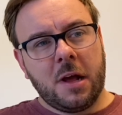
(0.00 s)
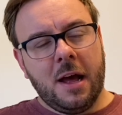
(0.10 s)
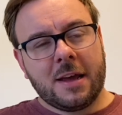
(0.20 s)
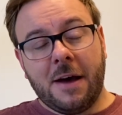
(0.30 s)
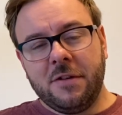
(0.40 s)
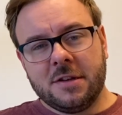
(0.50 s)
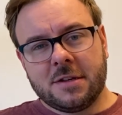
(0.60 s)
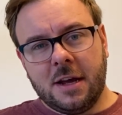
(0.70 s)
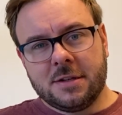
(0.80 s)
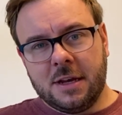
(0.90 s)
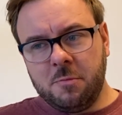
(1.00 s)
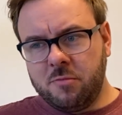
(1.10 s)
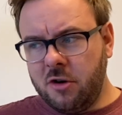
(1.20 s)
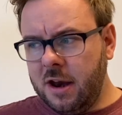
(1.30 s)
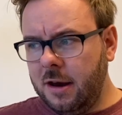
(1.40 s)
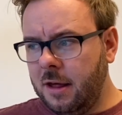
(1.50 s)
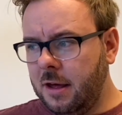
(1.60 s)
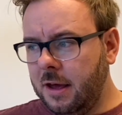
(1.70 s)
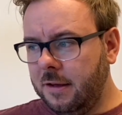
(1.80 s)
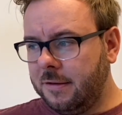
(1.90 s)
Gavin and Stacey, Bryn
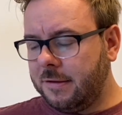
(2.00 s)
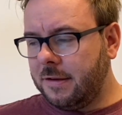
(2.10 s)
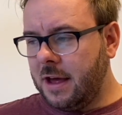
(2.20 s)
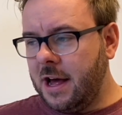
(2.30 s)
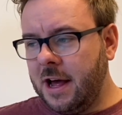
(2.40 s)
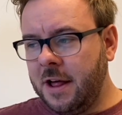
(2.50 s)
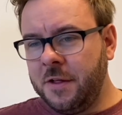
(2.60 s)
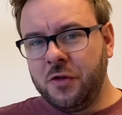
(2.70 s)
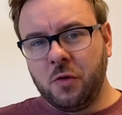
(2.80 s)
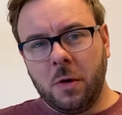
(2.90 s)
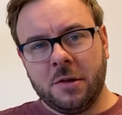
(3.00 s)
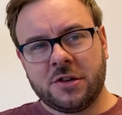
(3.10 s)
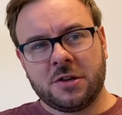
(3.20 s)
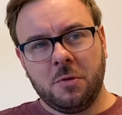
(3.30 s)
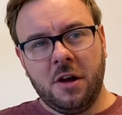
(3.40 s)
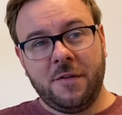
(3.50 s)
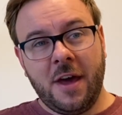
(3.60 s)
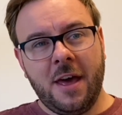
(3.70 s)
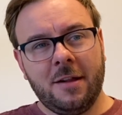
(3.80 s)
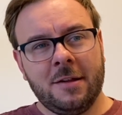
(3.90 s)
is the Welsh word for
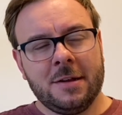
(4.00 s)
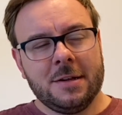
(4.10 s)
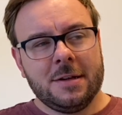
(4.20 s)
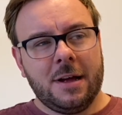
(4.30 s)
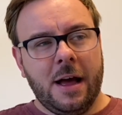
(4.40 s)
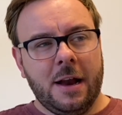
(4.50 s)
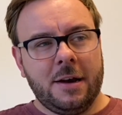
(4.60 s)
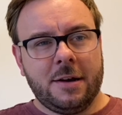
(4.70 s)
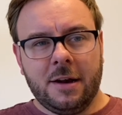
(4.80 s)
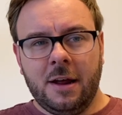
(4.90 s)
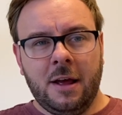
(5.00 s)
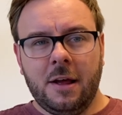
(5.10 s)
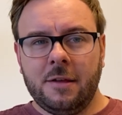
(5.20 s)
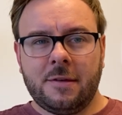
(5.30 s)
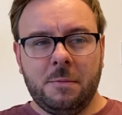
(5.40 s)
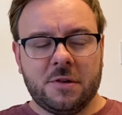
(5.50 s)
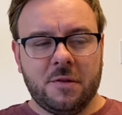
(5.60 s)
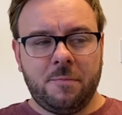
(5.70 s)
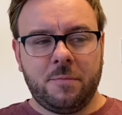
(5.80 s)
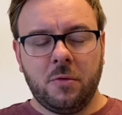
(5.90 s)
hill, and it seems to
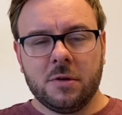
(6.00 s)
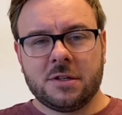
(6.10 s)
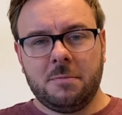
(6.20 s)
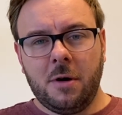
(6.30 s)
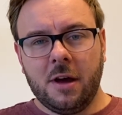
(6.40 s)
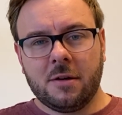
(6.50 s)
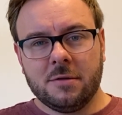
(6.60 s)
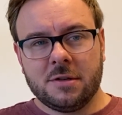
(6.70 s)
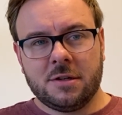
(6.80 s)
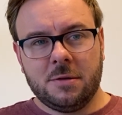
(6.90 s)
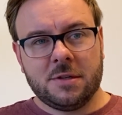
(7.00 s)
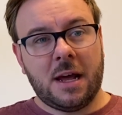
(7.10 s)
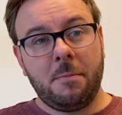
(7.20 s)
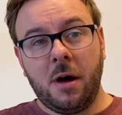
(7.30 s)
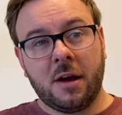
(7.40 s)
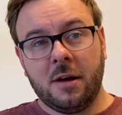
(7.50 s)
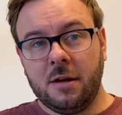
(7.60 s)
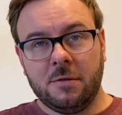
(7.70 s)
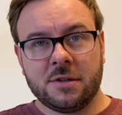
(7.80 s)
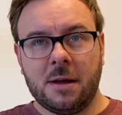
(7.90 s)
put St Michael's to San Michael
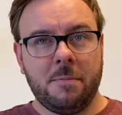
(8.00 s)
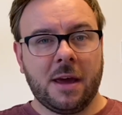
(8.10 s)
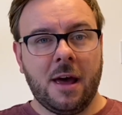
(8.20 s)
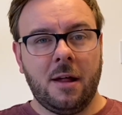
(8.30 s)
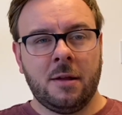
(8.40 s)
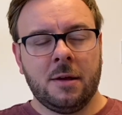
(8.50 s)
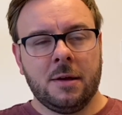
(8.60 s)
or San Michael.